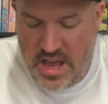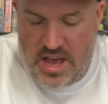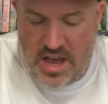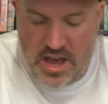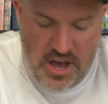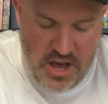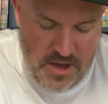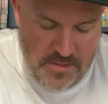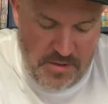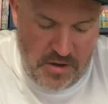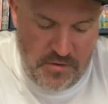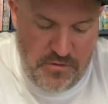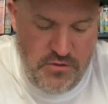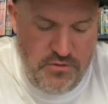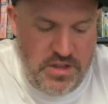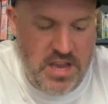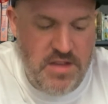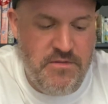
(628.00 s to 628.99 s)
A
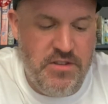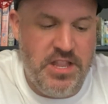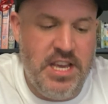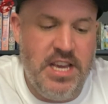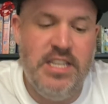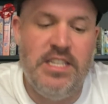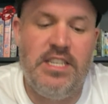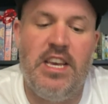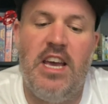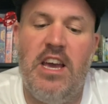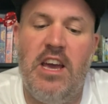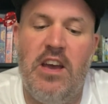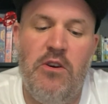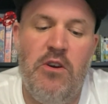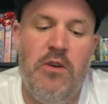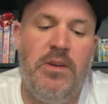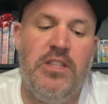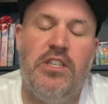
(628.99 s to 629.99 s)
few DVDs here.
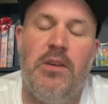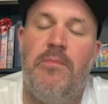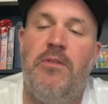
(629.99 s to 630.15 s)
Picked up